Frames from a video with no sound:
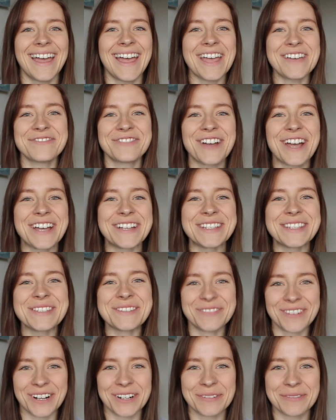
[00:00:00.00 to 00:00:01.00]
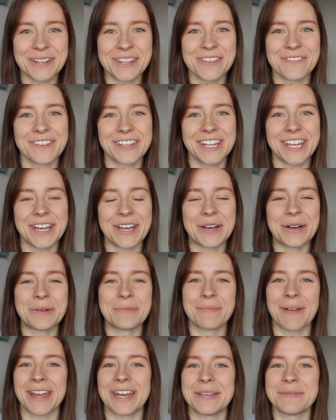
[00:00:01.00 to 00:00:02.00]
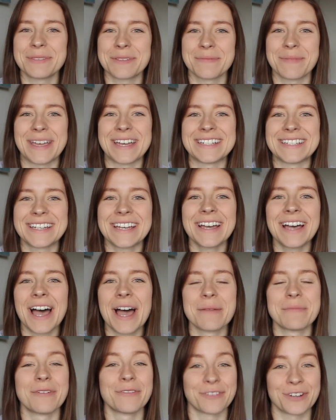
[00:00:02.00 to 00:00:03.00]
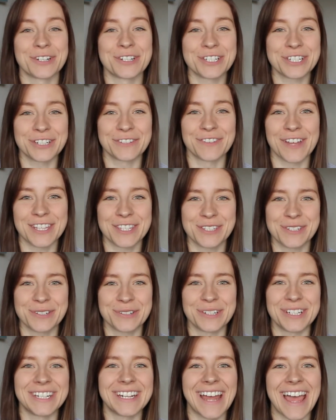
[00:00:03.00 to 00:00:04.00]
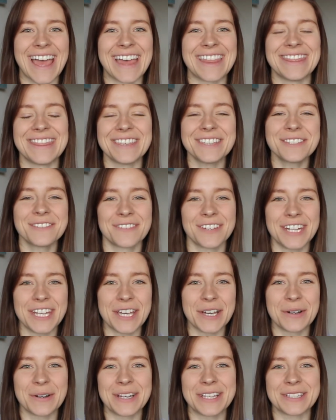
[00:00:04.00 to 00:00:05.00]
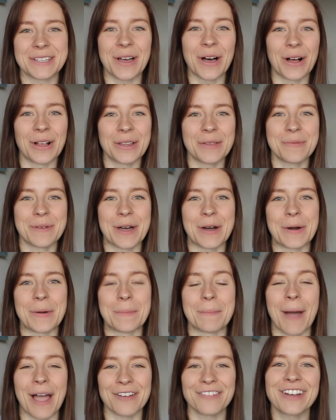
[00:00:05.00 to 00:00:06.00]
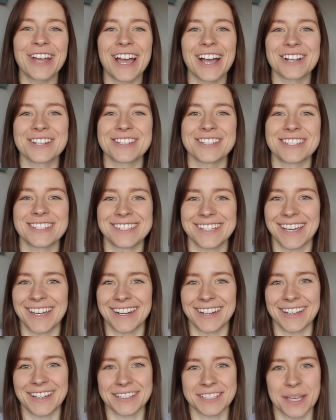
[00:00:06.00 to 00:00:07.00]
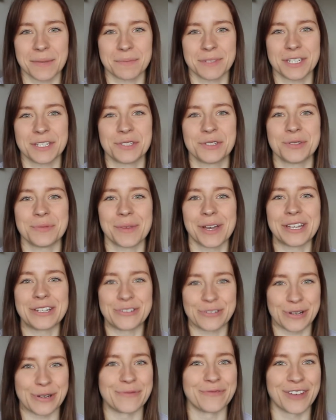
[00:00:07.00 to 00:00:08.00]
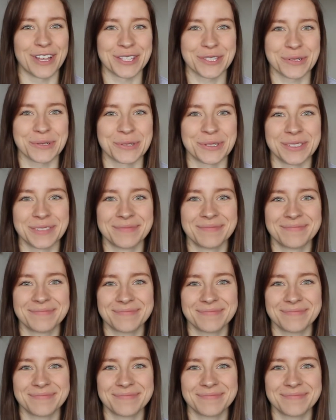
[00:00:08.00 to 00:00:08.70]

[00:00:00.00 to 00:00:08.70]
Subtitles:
Hey friends, welcome to the video. My name is Amanda. I'm a first year vet student, and this video is all about my reaction to getting accepted to my dream vet school.